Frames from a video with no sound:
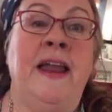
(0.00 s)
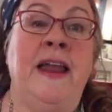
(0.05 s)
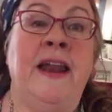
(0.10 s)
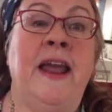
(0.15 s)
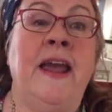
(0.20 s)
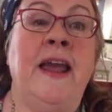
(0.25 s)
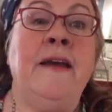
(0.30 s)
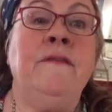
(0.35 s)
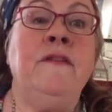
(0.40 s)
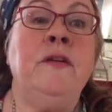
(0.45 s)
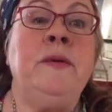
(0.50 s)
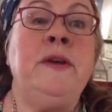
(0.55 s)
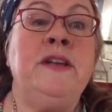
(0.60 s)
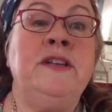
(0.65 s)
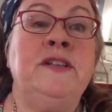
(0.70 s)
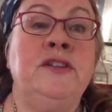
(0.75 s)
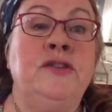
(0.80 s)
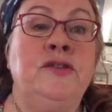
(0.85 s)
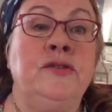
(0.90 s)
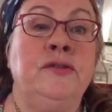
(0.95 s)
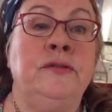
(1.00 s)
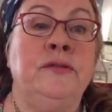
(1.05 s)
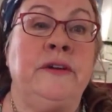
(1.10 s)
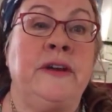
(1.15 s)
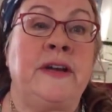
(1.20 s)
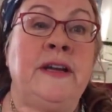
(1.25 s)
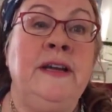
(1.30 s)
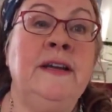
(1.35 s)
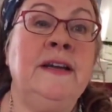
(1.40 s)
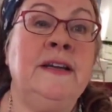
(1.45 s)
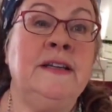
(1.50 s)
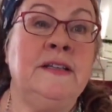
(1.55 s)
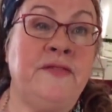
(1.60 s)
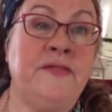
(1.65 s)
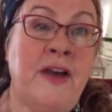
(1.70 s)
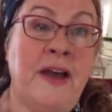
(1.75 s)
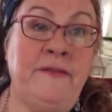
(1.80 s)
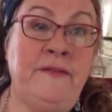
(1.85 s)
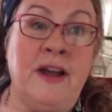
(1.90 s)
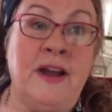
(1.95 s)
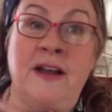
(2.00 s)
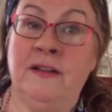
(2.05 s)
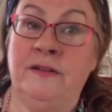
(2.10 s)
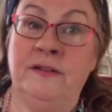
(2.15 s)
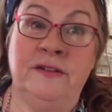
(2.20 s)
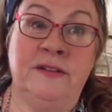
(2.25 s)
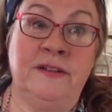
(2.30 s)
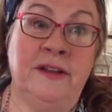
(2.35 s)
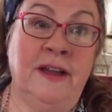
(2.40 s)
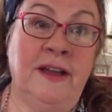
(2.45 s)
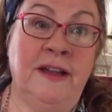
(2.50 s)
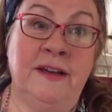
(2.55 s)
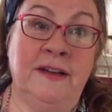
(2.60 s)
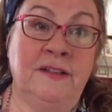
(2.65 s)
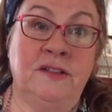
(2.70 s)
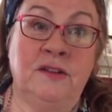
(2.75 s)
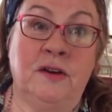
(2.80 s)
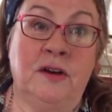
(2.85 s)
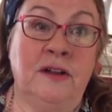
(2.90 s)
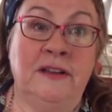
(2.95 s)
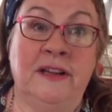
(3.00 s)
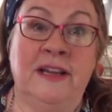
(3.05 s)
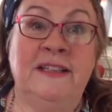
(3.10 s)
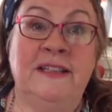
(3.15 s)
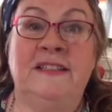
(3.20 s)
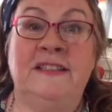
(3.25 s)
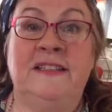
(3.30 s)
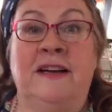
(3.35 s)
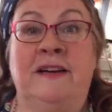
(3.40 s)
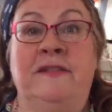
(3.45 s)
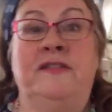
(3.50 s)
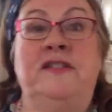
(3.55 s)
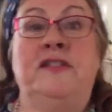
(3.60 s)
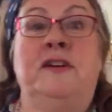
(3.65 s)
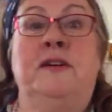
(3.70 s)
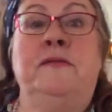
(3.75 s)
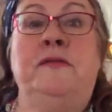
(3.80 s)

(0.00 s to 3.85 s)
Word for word: and every piece of jewelry is five dollars, and it's all nice stuff.